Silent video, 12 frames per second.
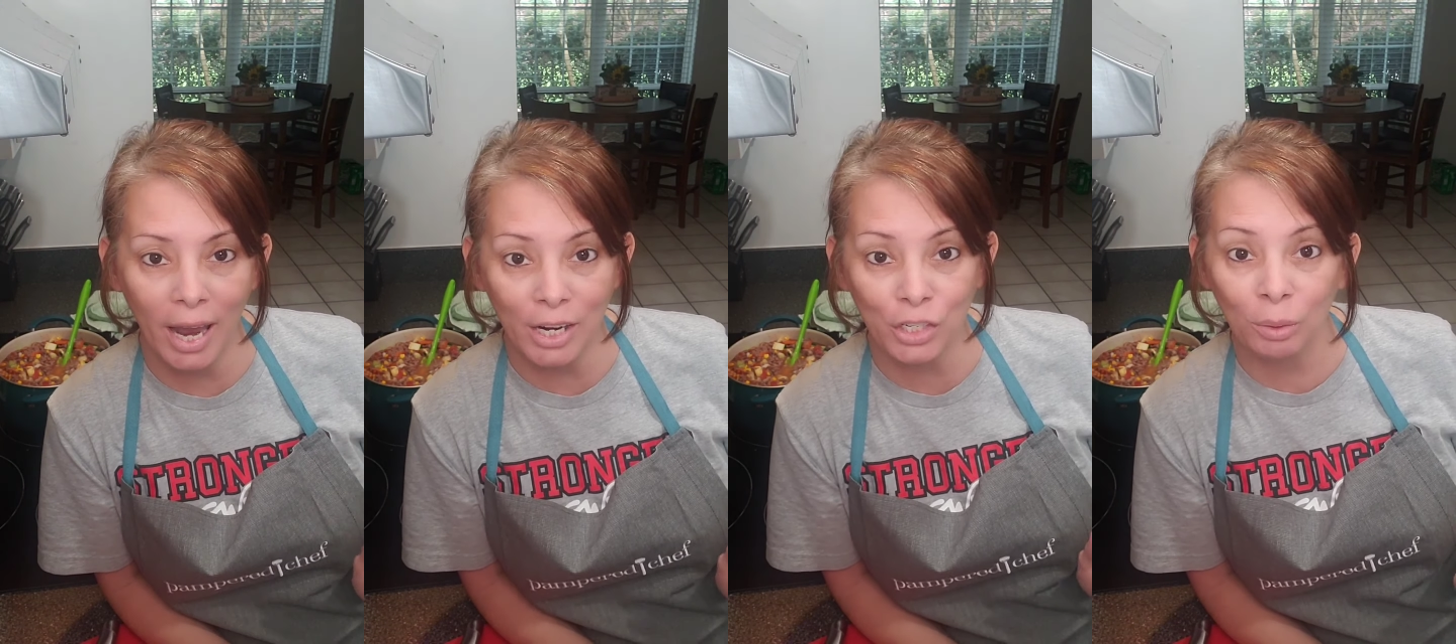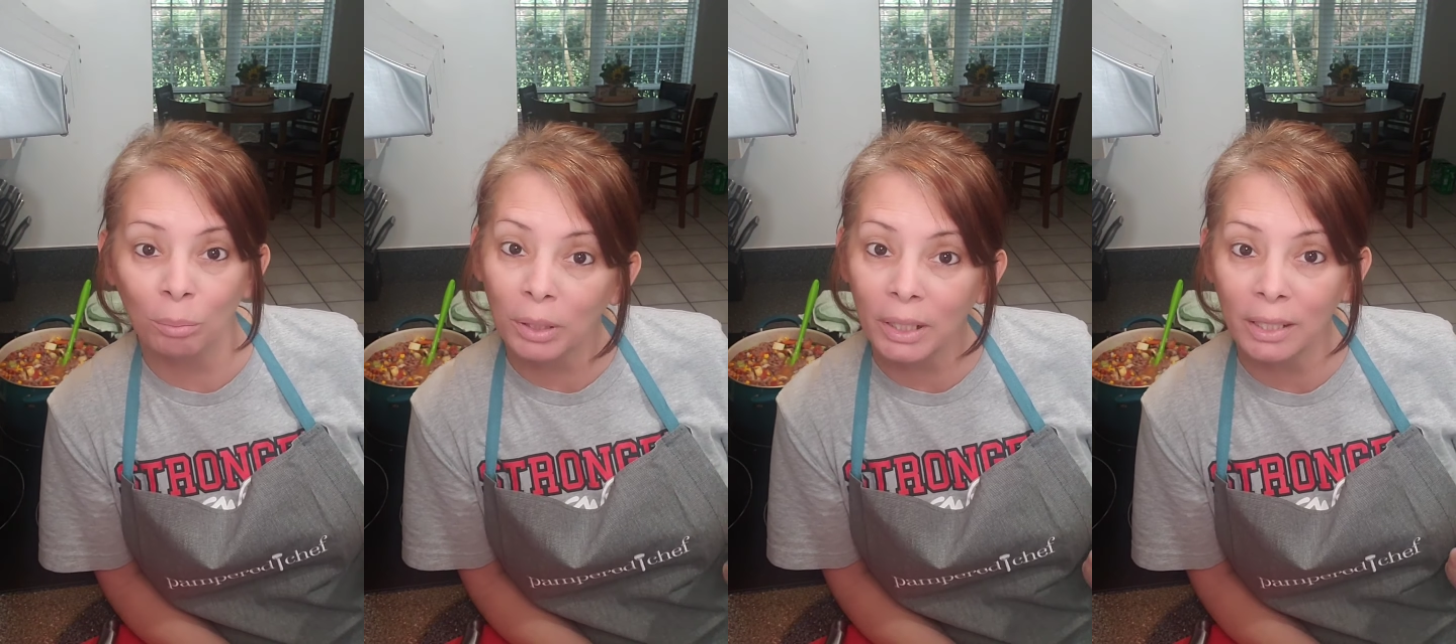
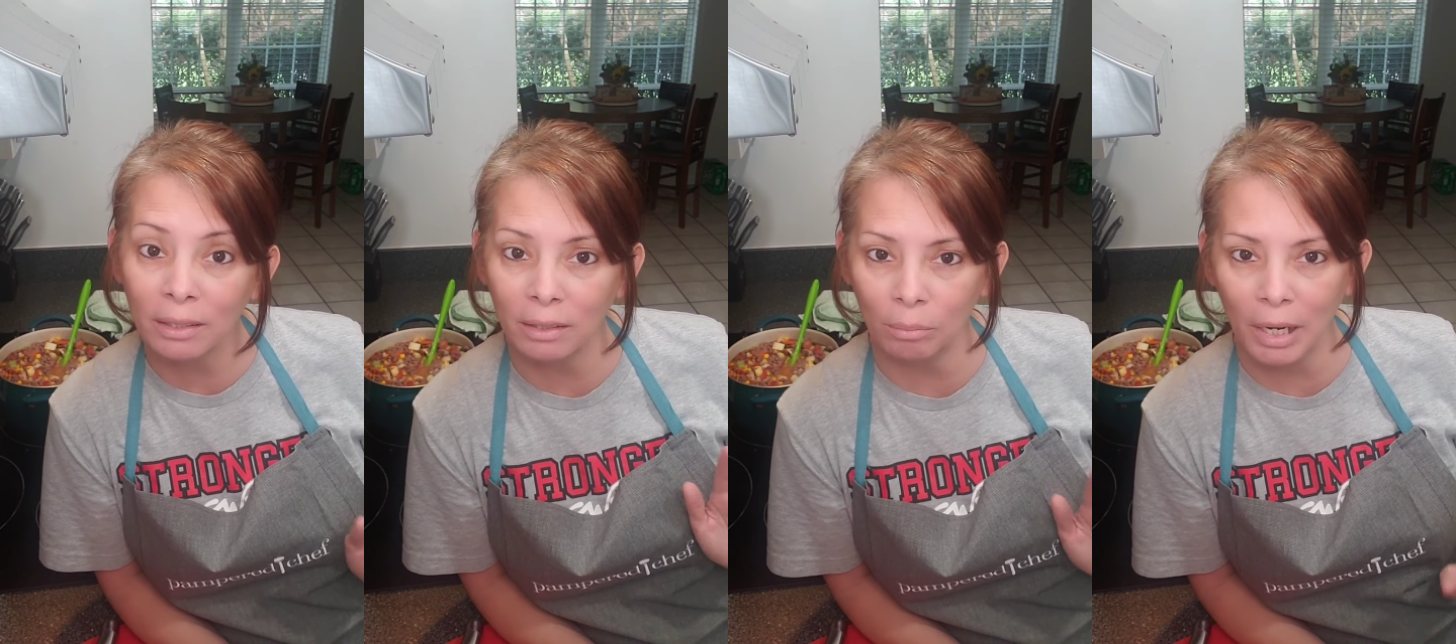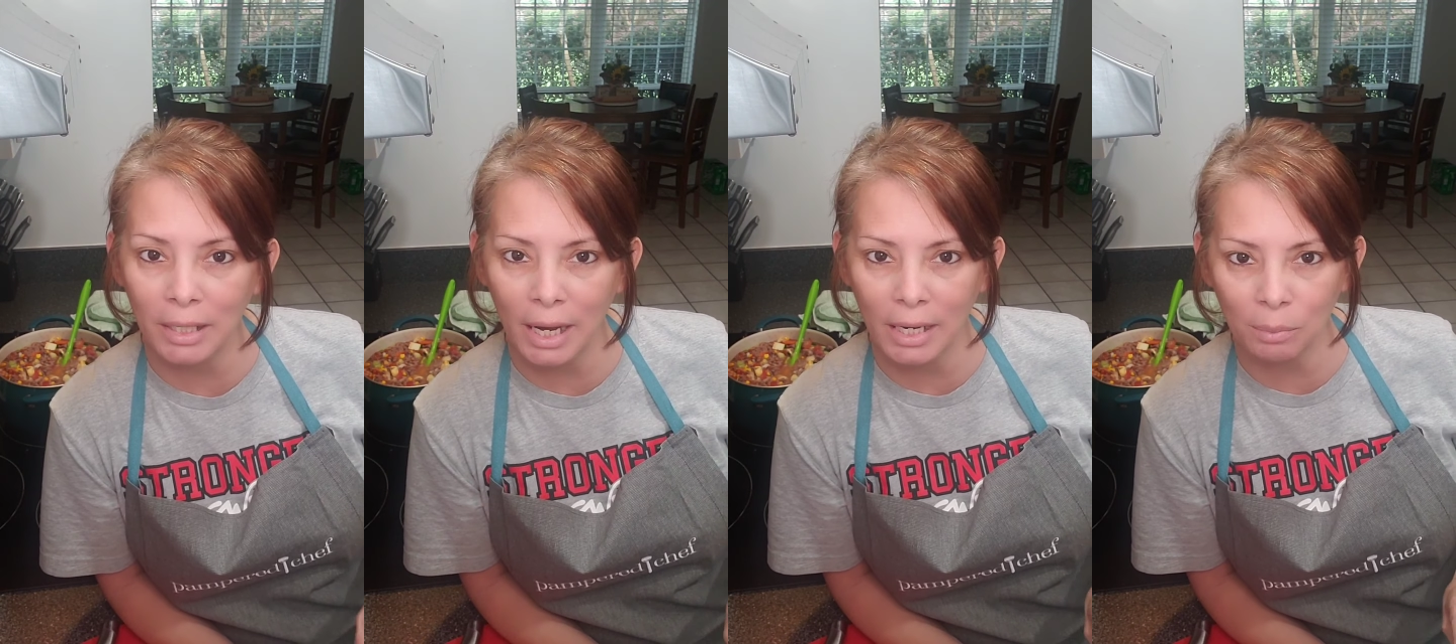Asian blend in
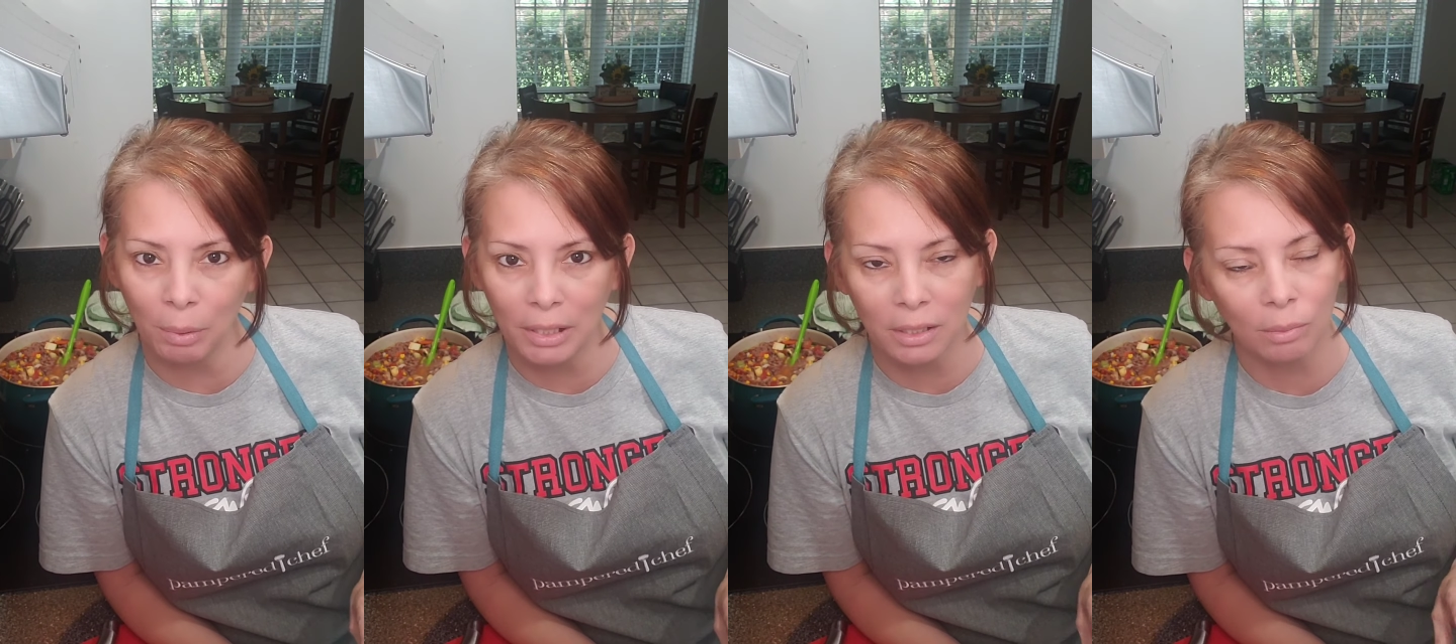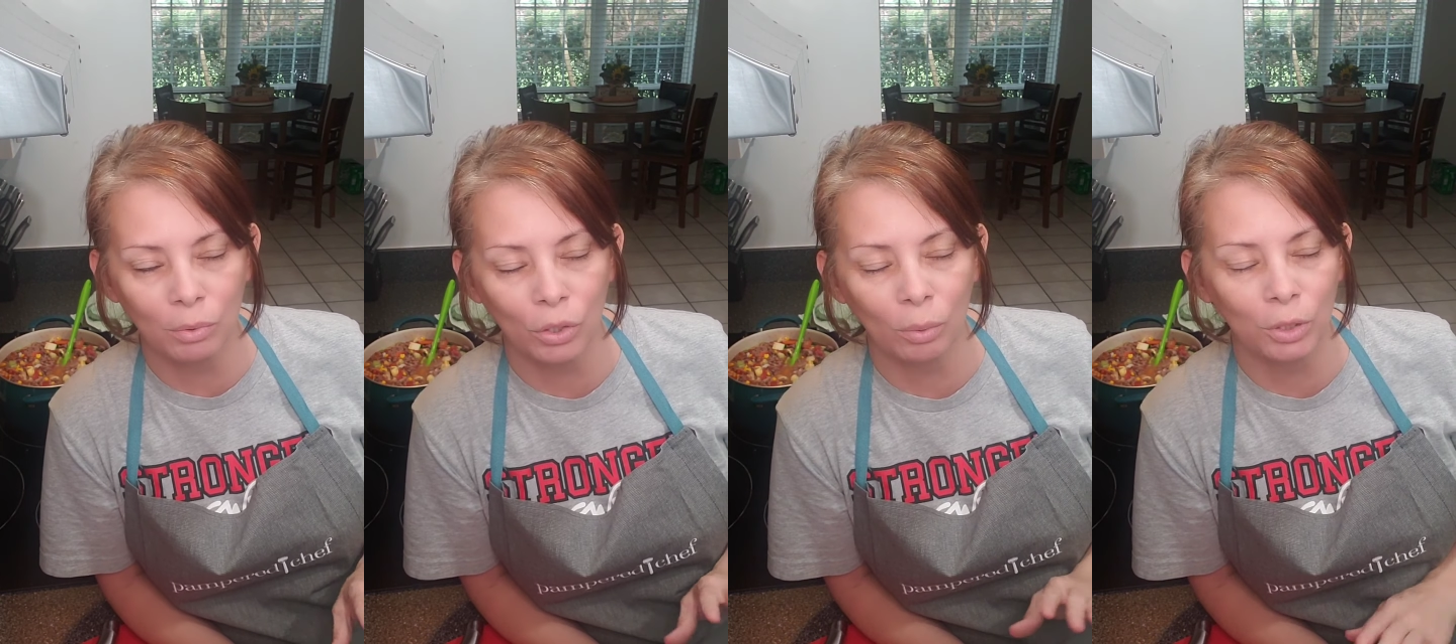my Taste Buds
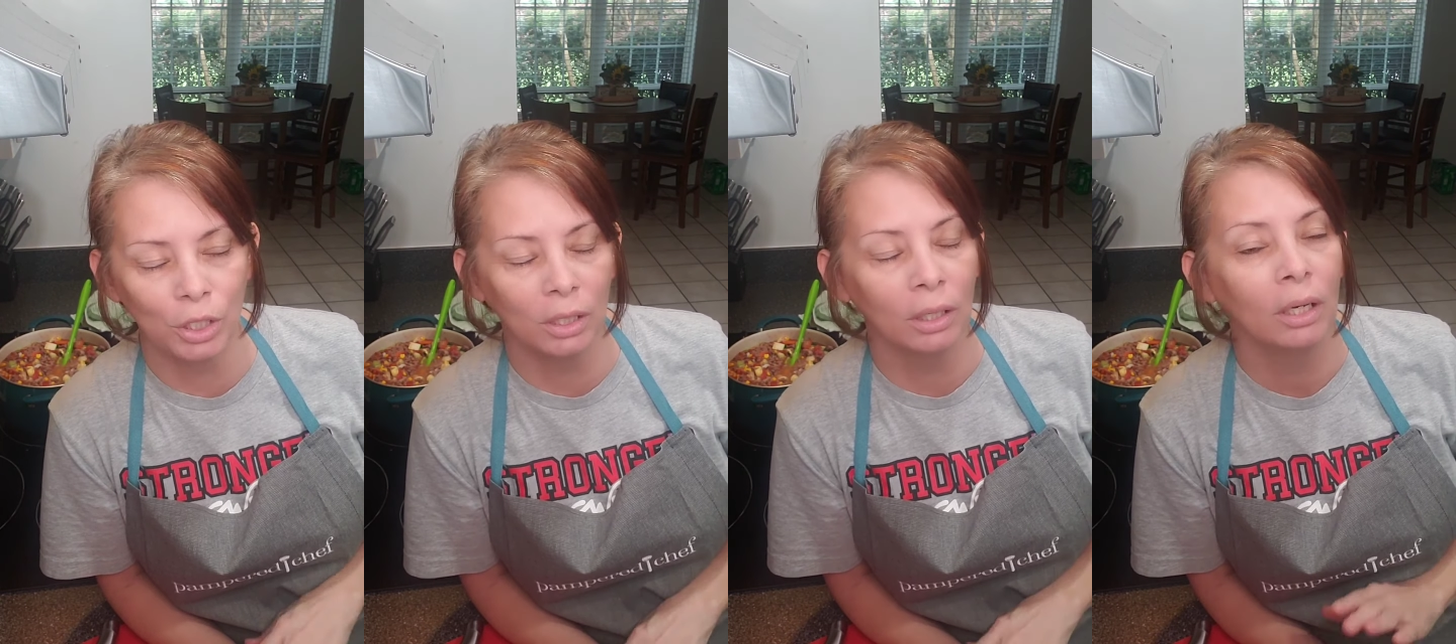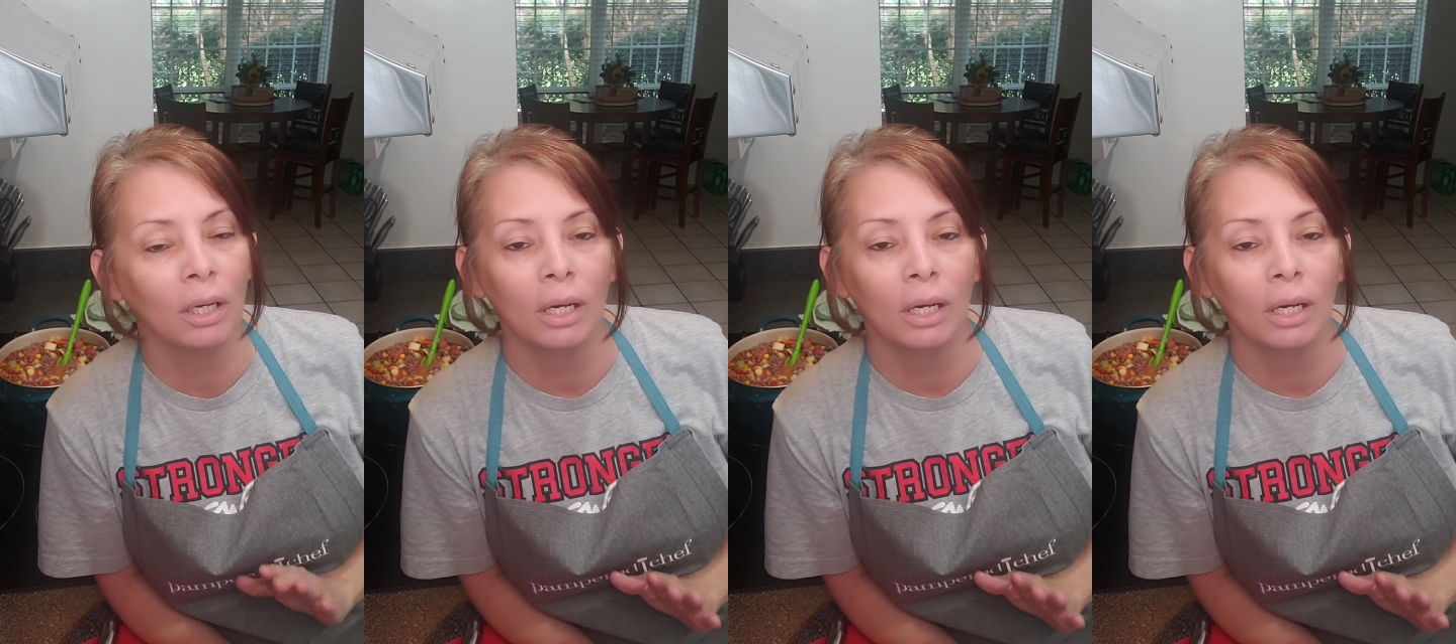subscription.